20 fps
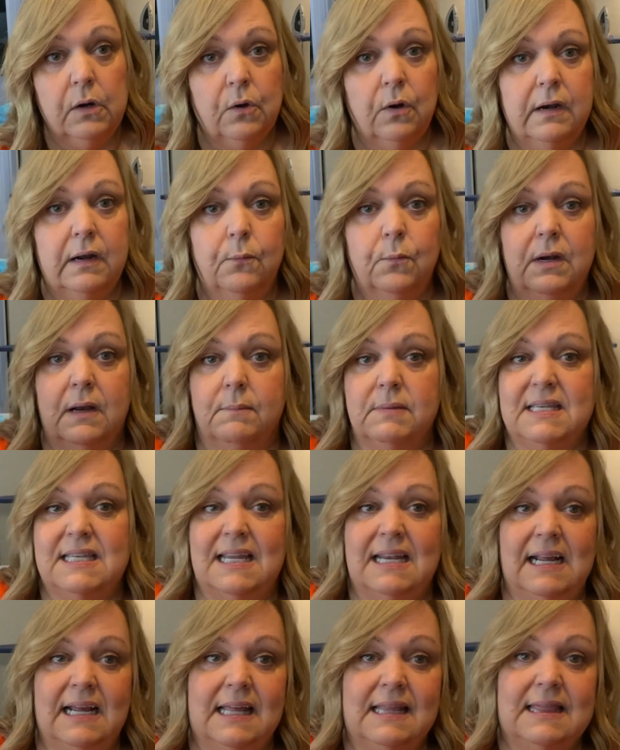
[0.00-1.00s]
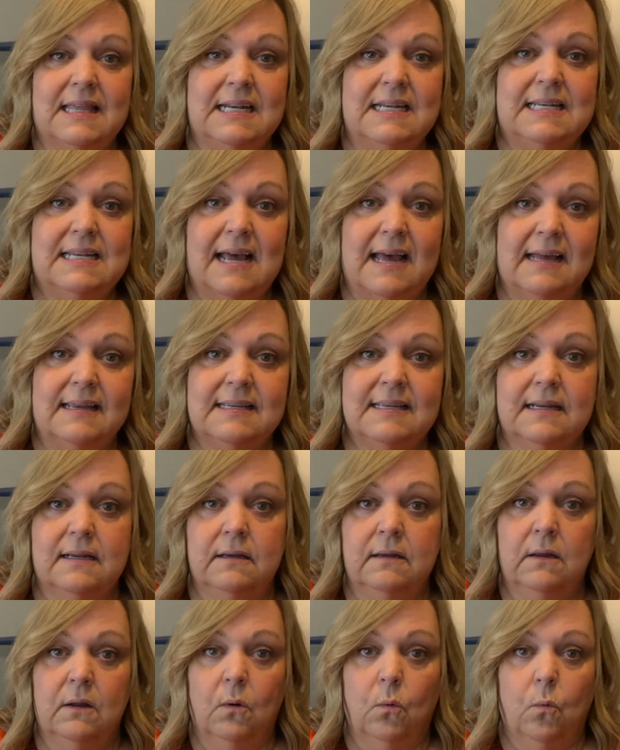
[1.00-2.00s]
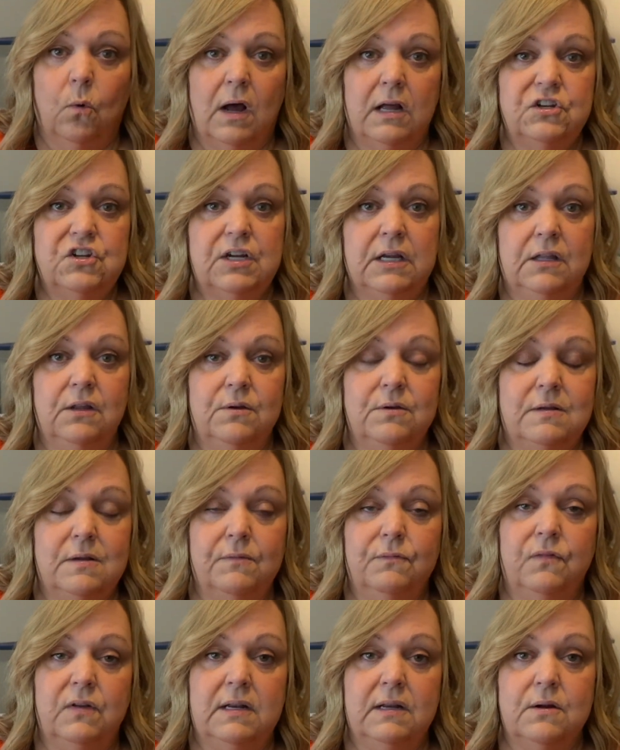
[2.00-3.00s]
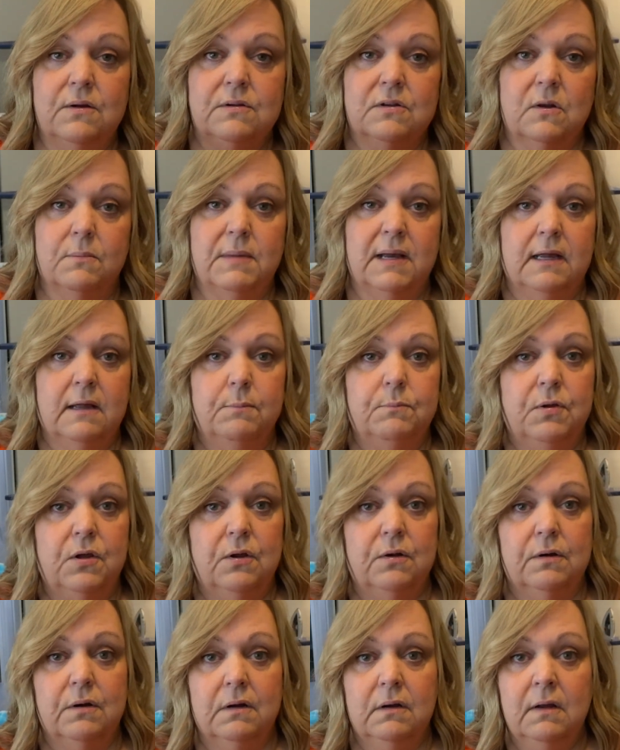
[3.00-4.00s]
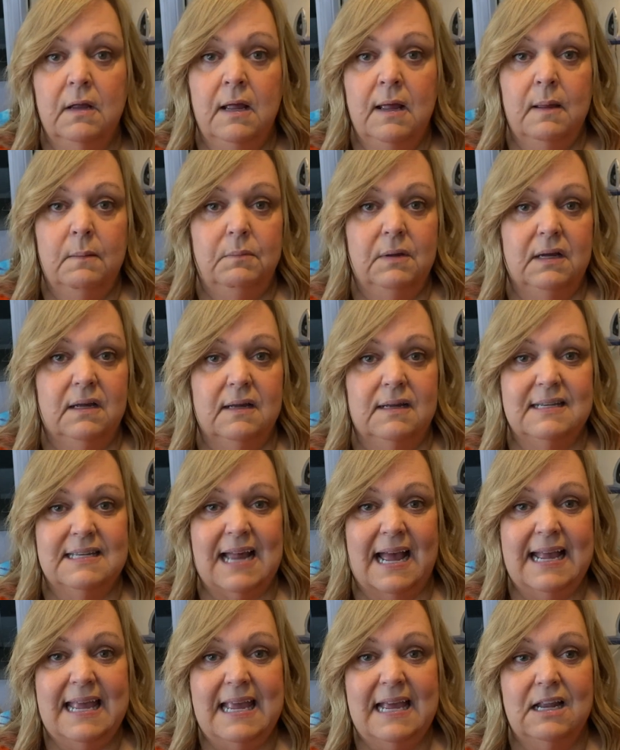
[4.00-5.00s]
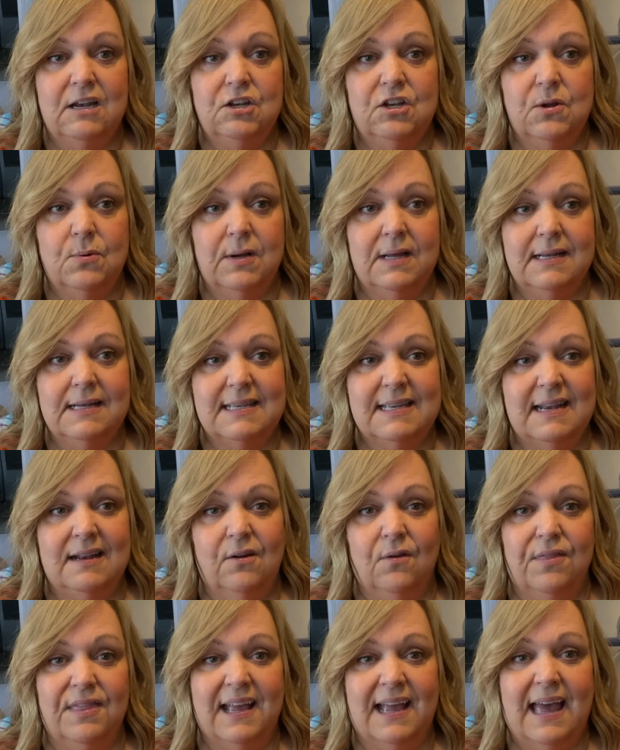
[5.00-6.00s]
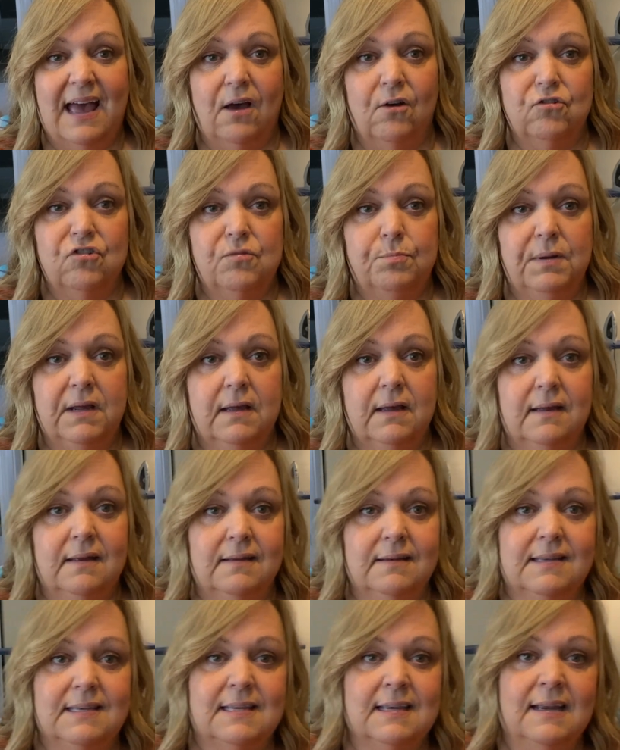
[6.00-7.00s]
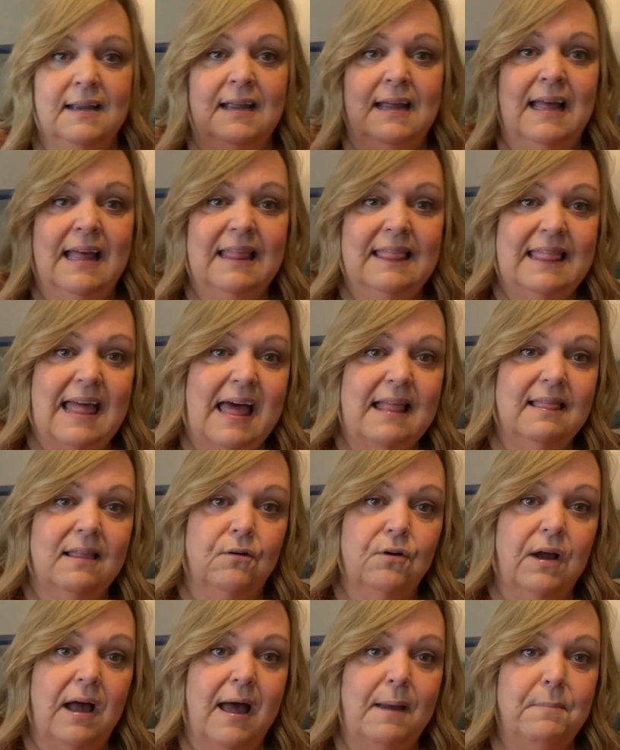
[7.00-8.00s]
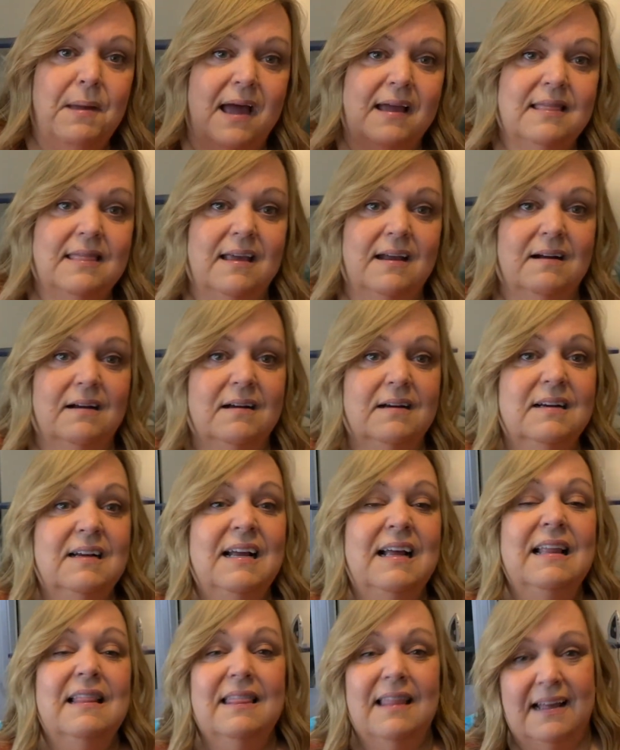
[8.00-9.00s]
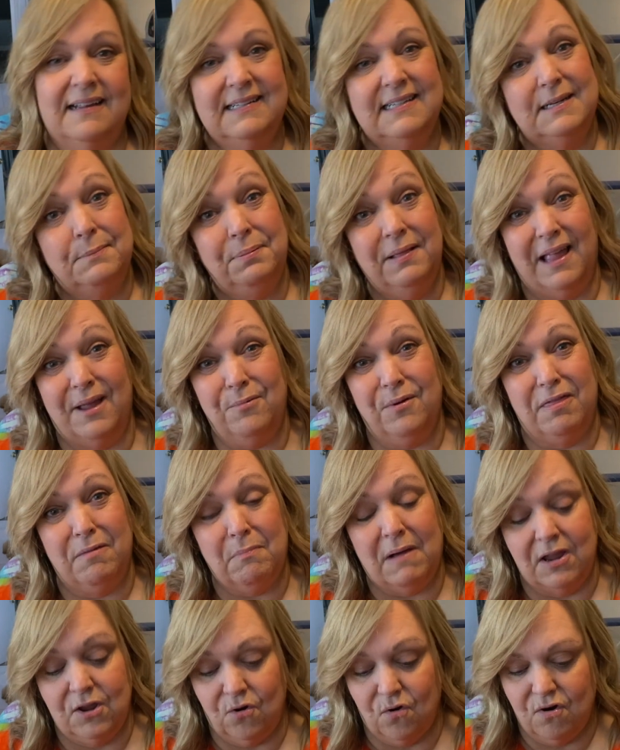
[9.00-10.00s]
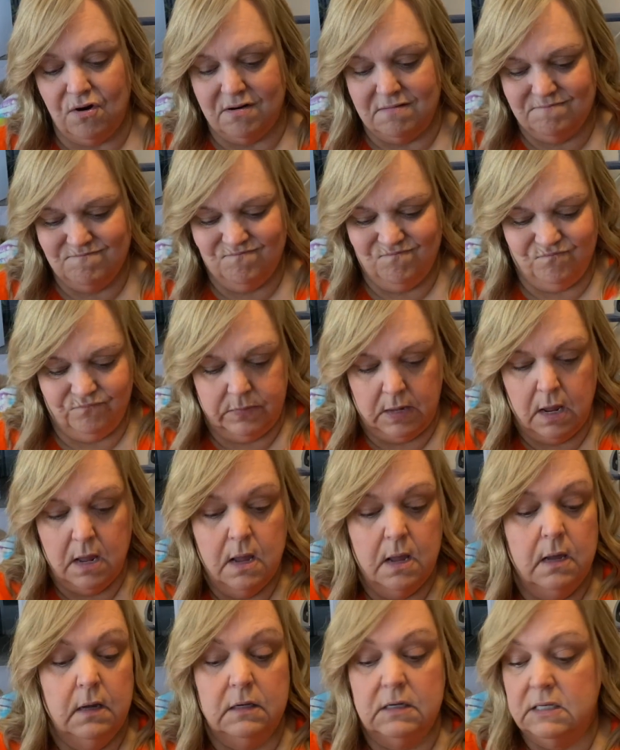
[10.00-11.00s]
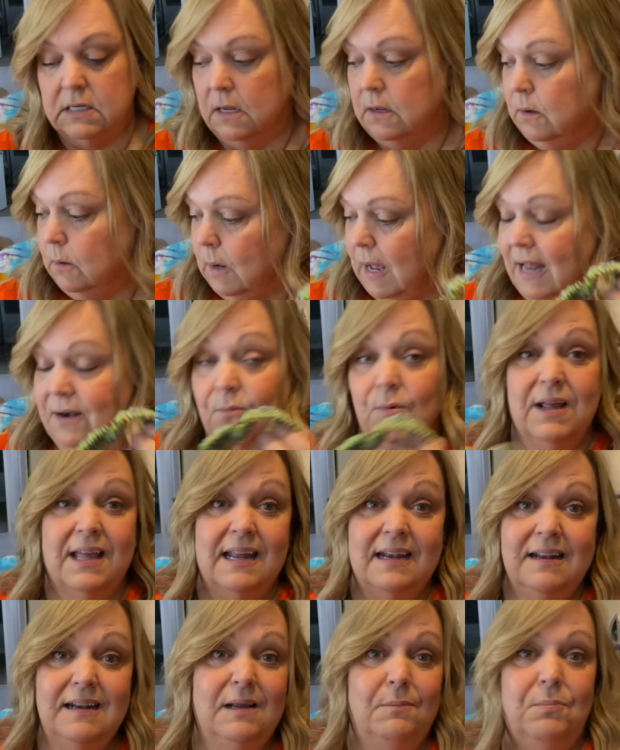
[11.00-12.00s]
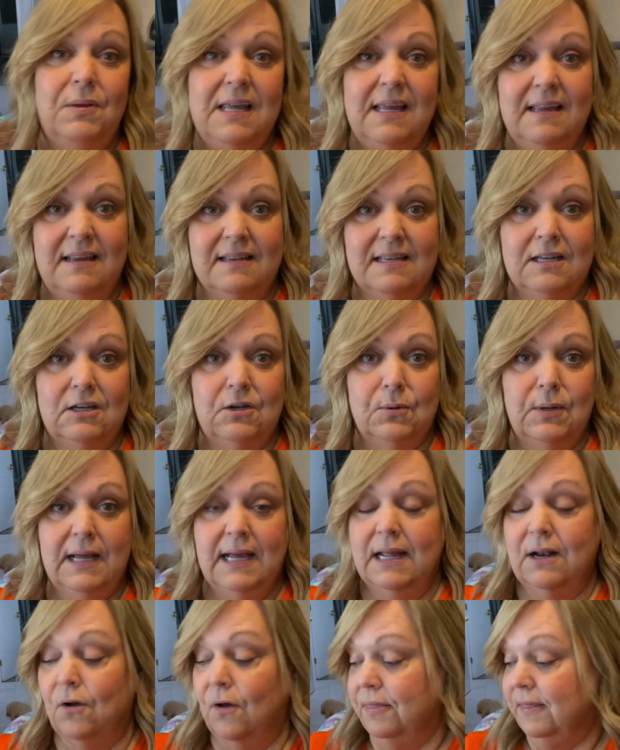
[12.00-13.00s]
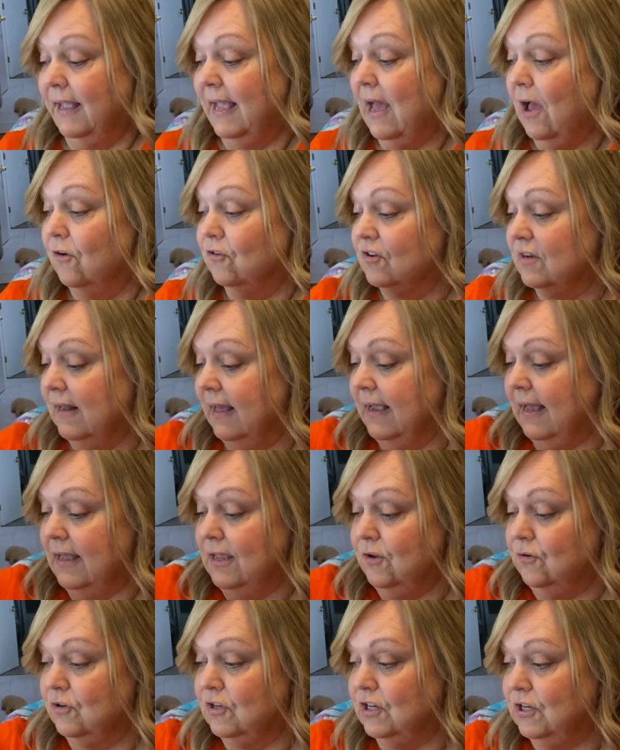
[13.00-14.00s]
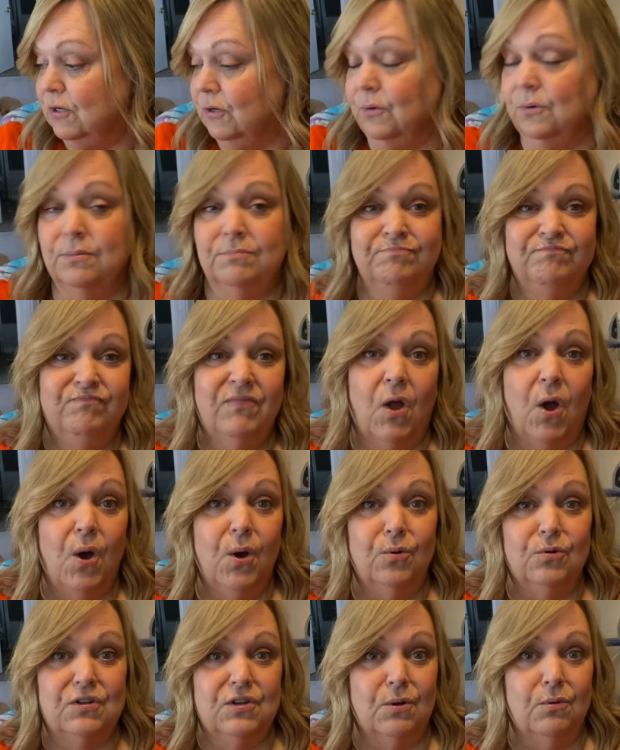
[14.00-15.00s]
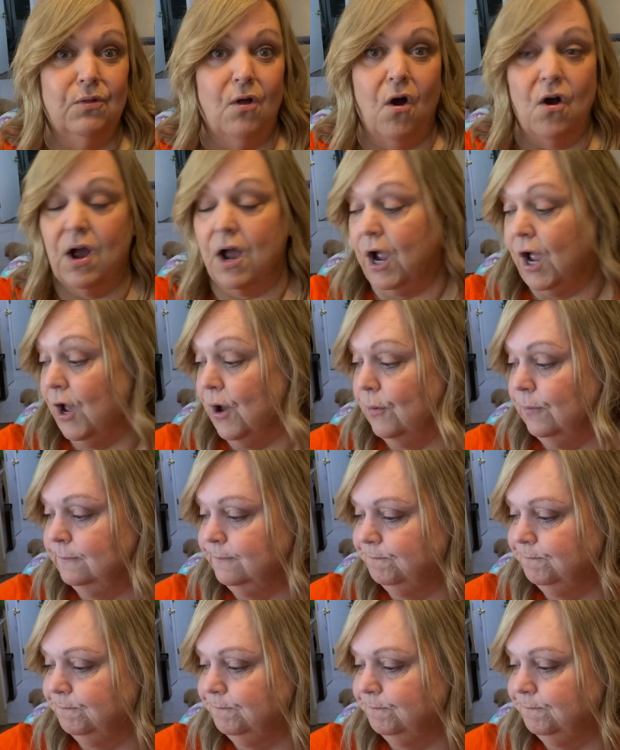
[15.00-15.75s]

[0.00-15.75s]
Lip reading: on it when I'm sitting at the desk watching YouTube videos on my computer, because I can't do it sitting on the couch, because that little guy back there likes to play with my yarn. So I don't get any peace doing it on the couch like I used to so long ago.